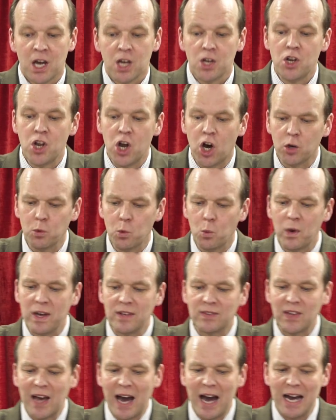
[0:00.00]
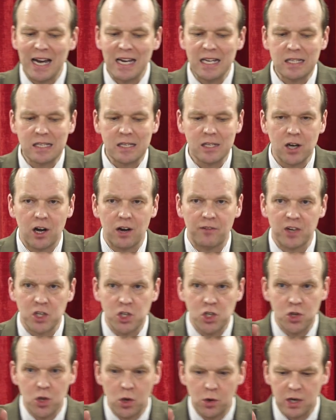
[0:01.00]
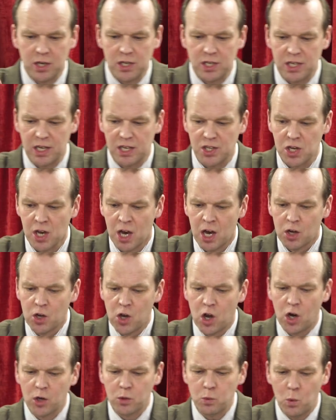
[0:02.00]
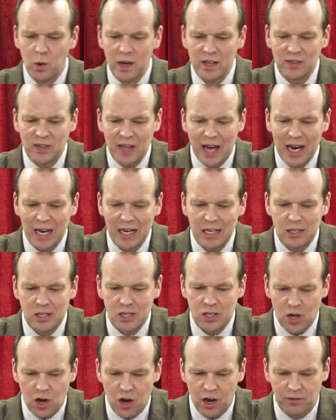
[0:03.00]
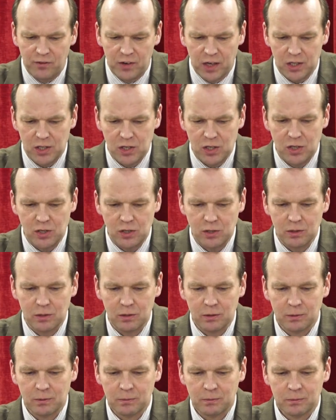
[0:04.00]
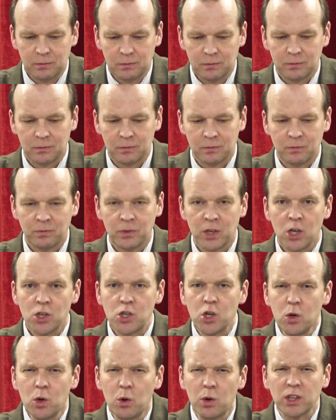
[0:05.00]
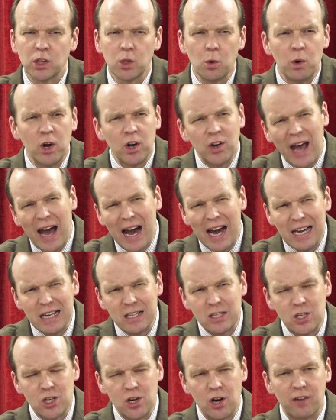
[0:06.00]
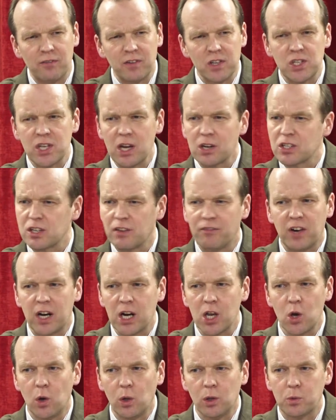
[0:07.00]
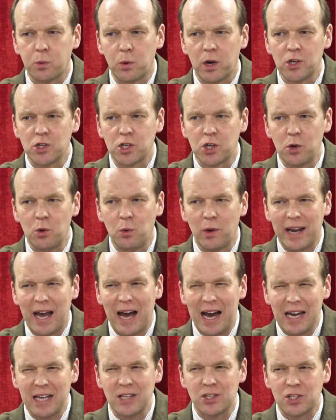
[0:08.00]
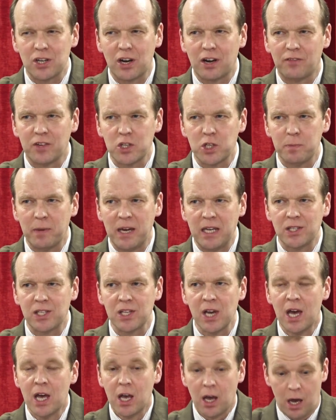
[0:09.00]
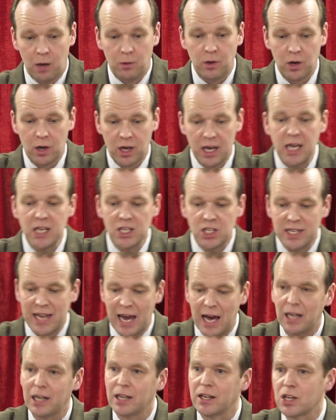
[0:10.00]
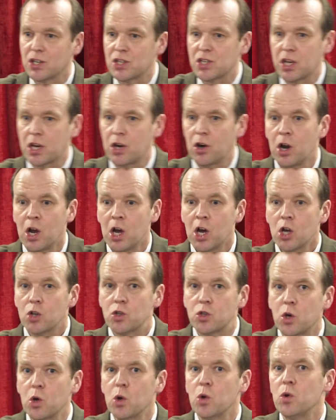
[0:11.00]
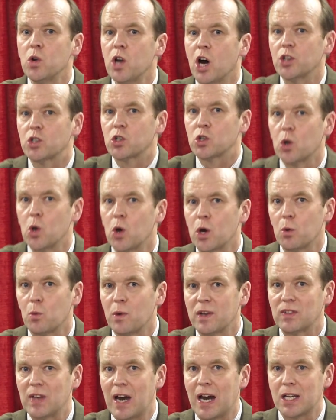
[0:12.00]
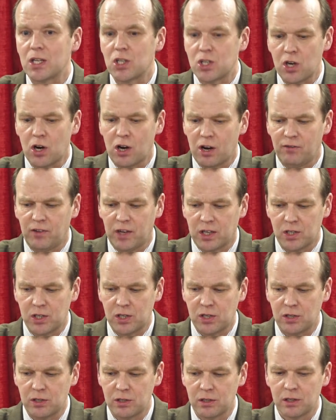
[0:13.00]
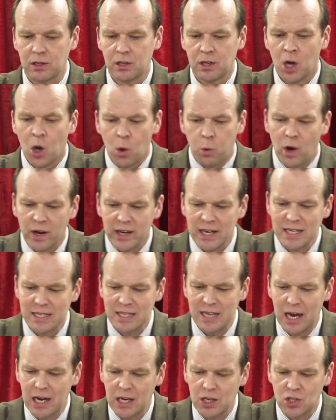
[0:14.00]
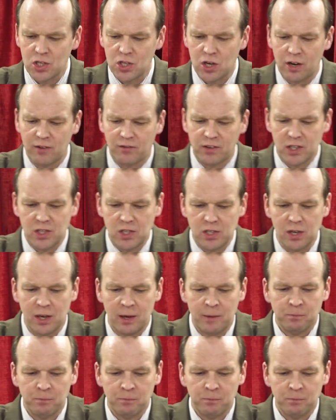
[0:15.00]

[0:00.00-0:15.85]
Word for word: Not with eye service. Notice this. Not with eye service. Do you know what the word eye service there? It's a very old word. Do you know what eye service means? And he's telling us here, do not do it with eye service. What is eye service?